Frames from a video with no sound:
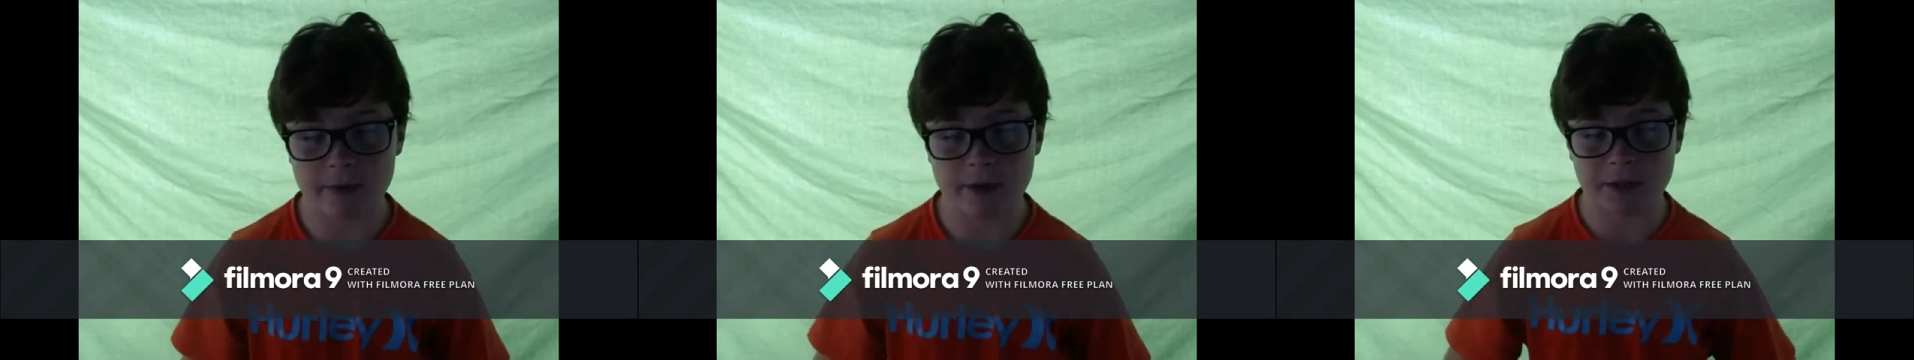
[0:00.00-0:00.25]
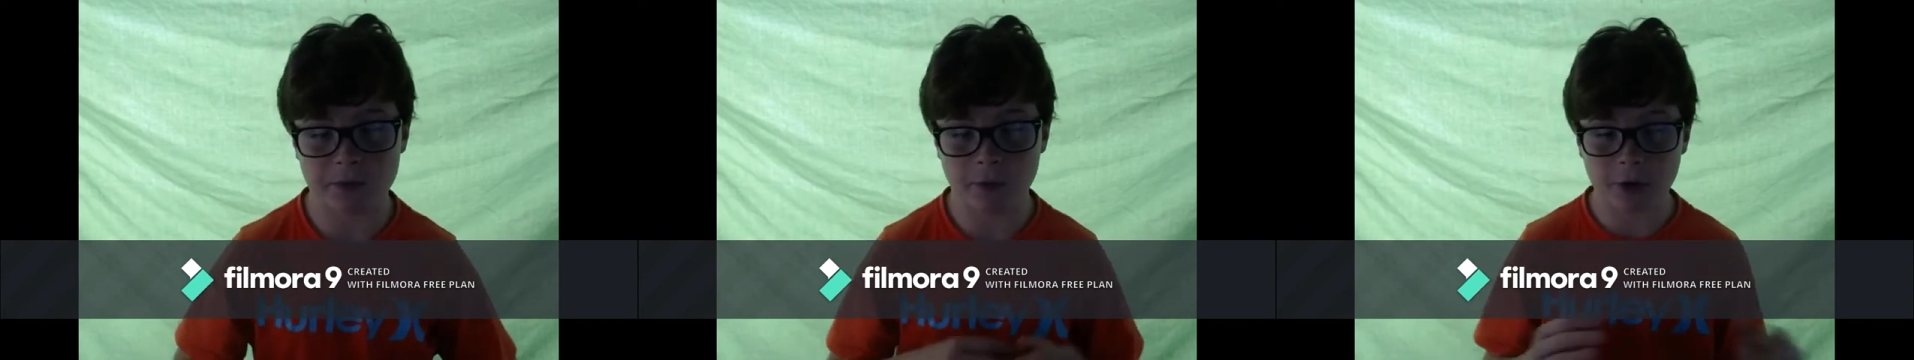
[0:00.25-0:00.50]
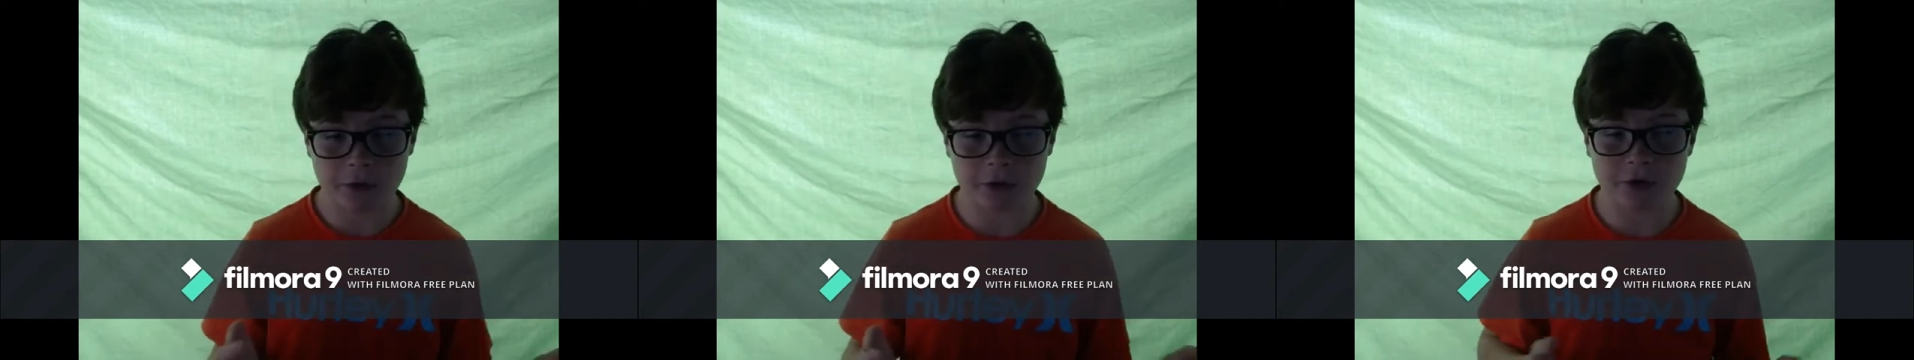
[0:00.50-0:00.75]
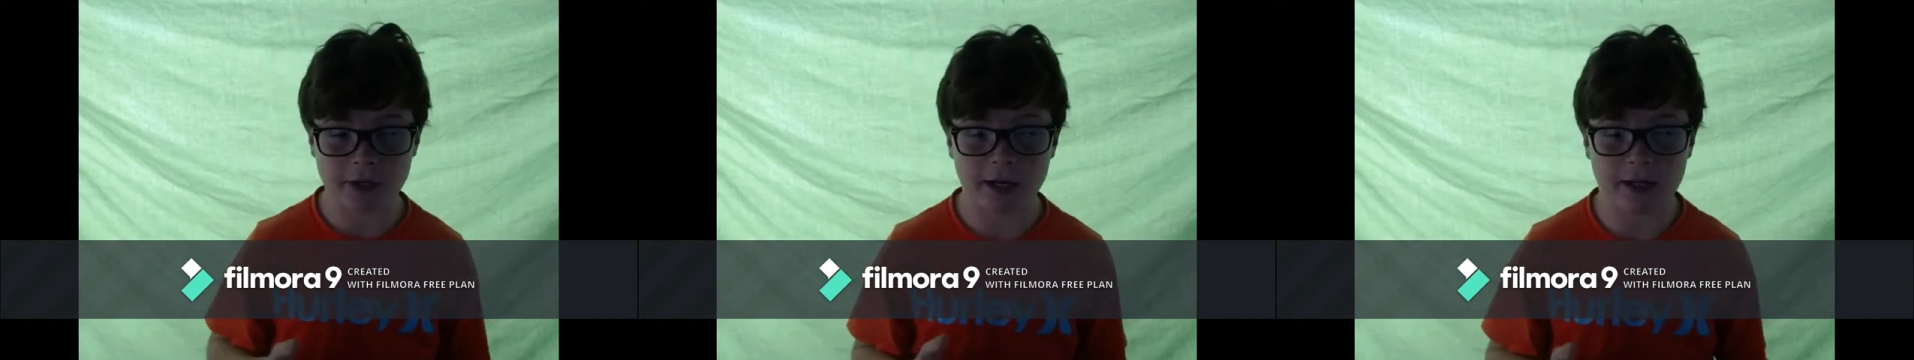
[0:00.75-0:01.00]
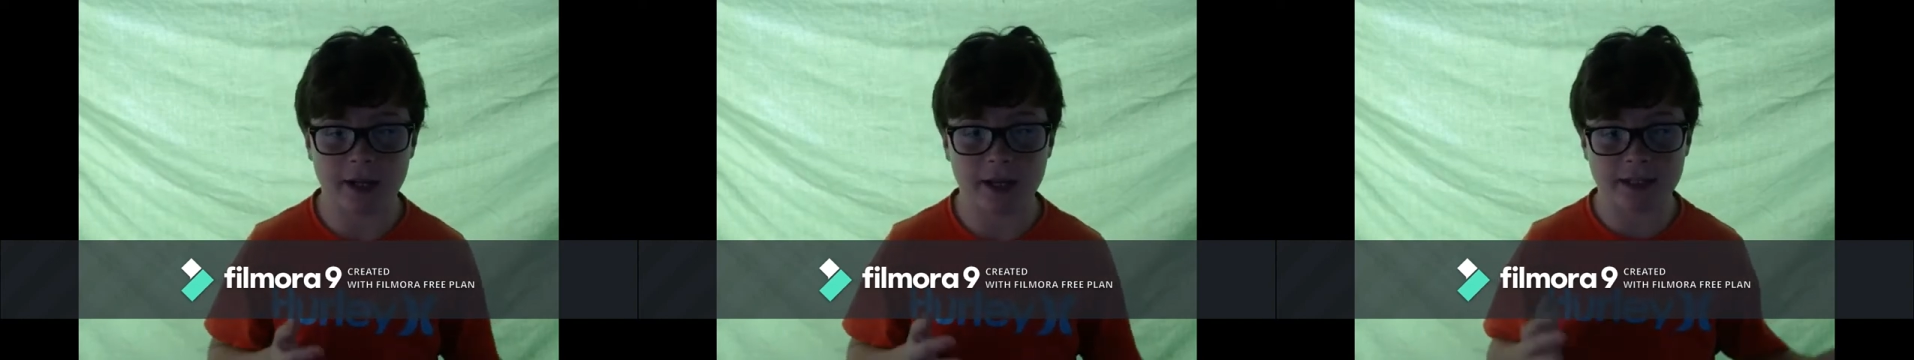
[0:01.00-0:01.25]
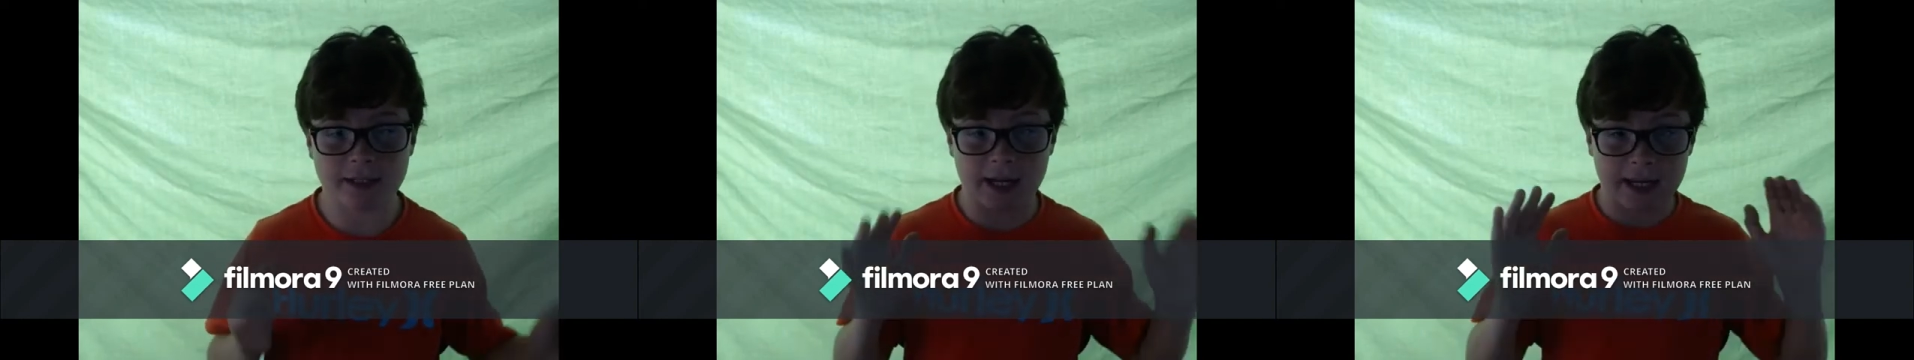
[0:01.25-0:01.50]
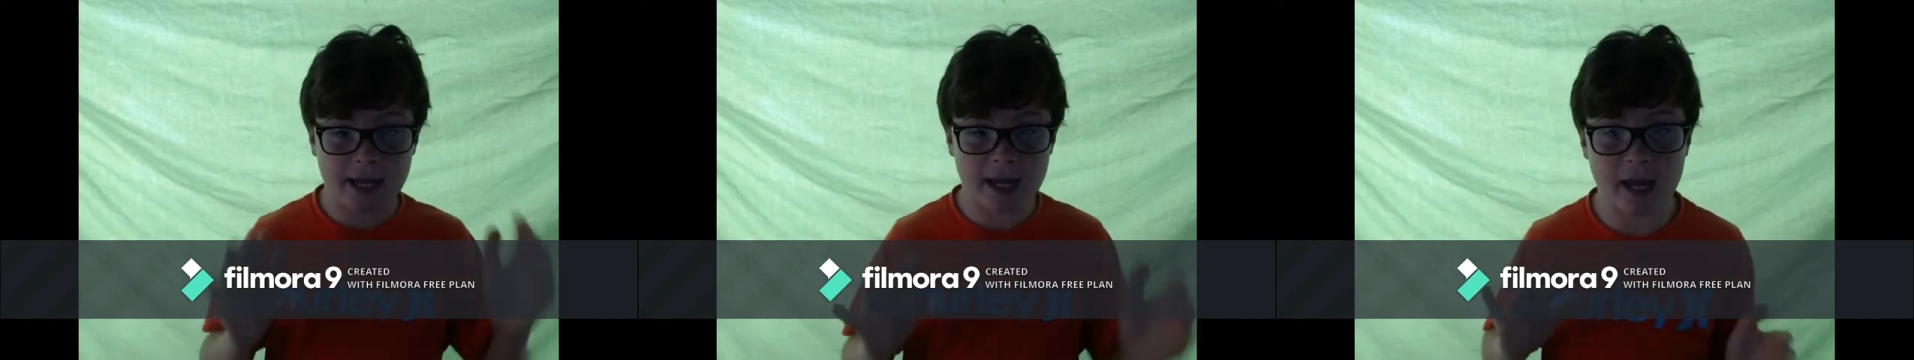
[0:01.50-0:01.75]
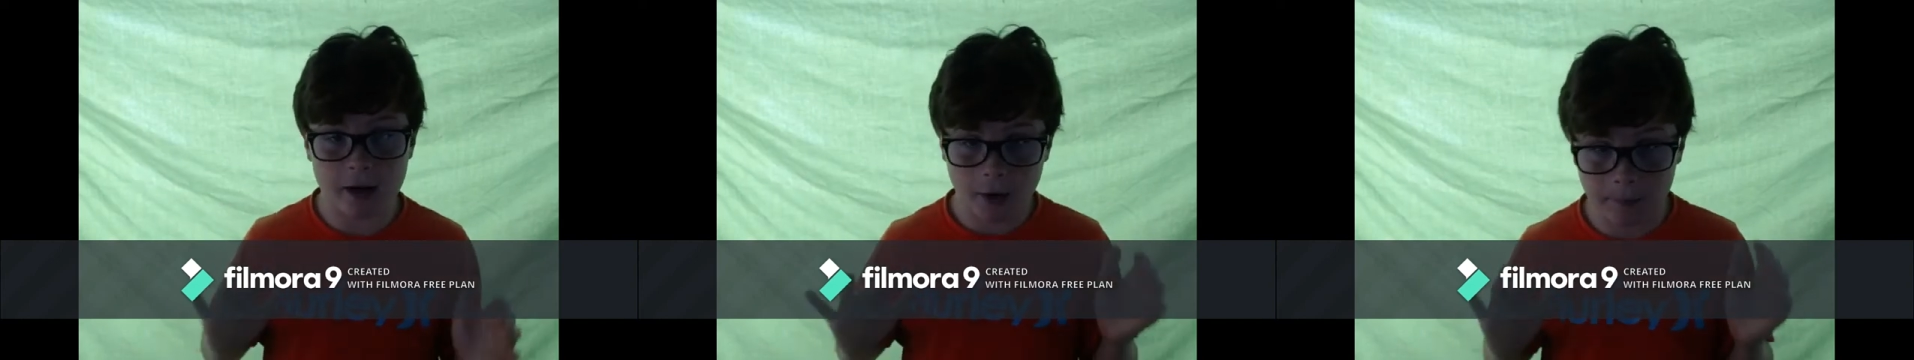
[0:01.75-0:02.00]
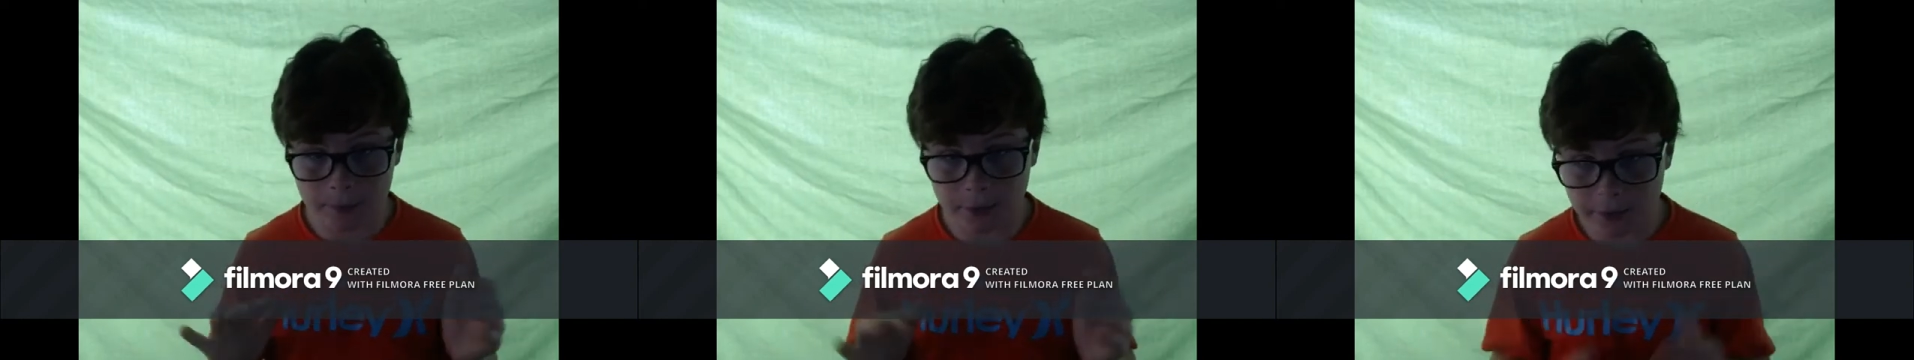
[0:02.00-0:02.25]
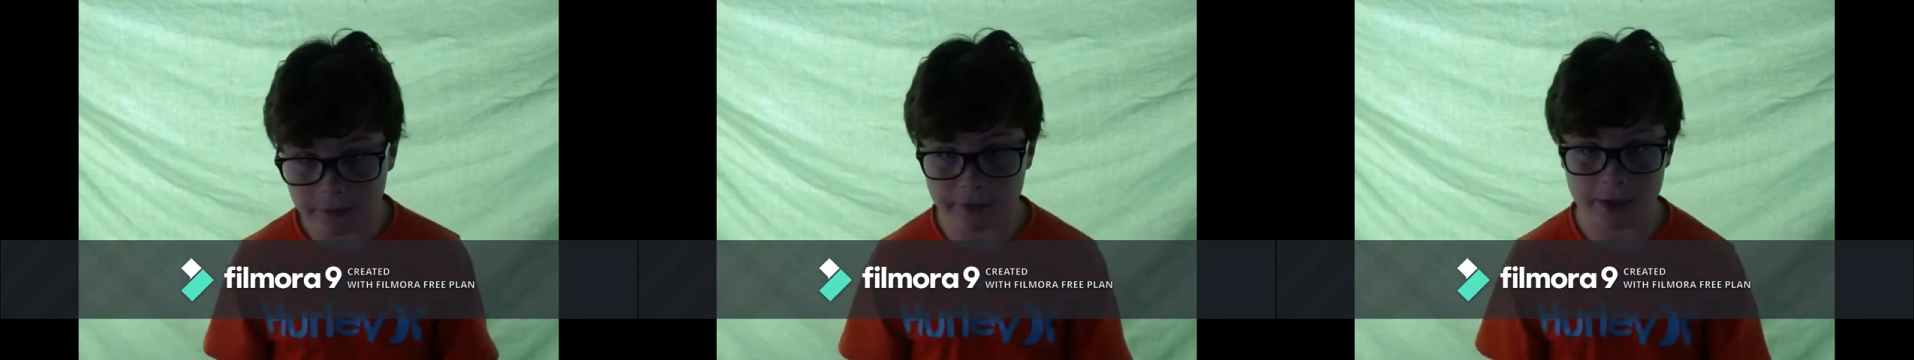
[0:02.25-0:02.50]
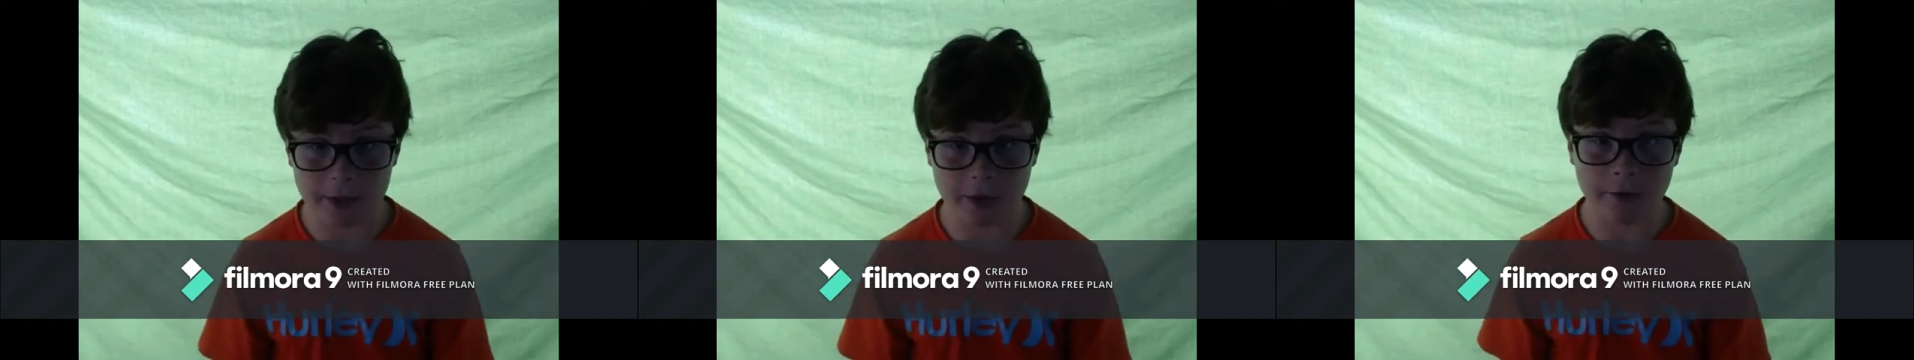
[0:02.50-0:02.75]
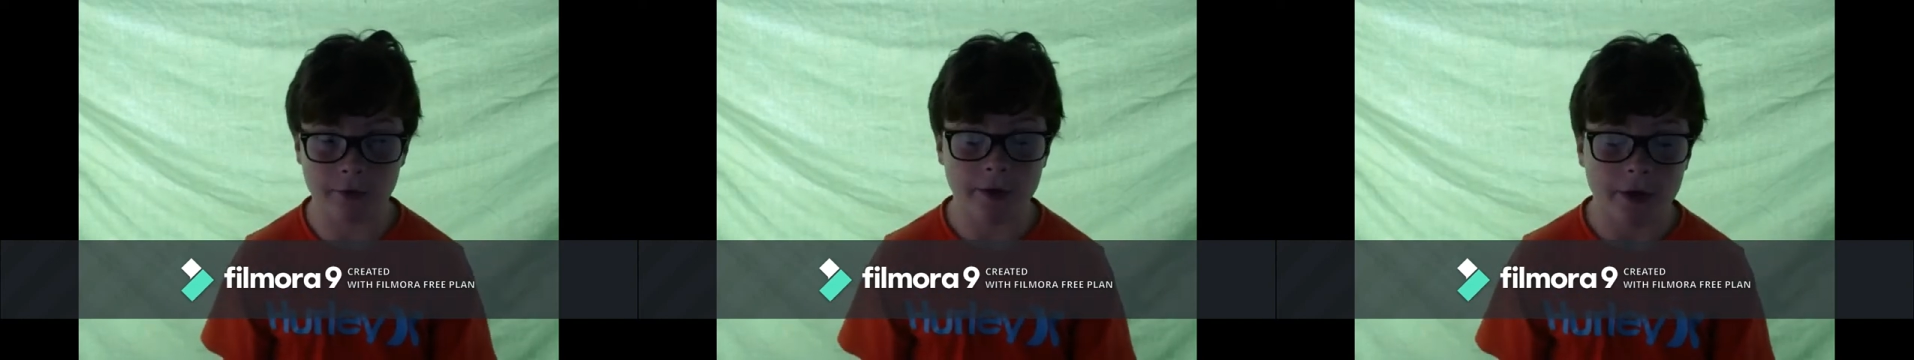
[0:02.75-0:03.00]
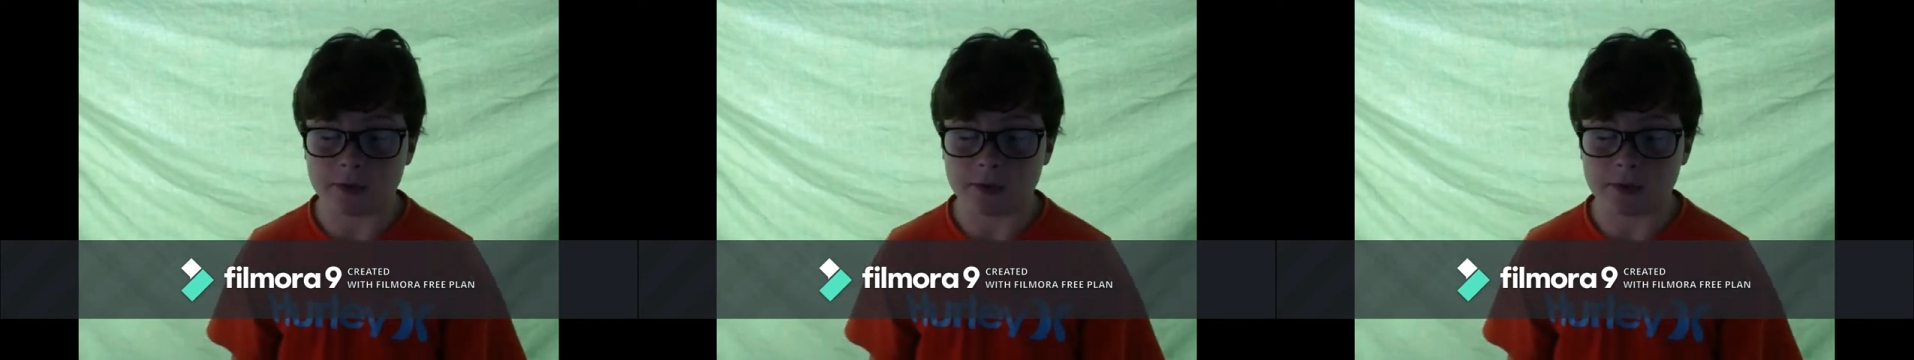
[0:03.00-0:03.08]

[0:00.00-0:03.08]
means 180 days that I can't upload a video.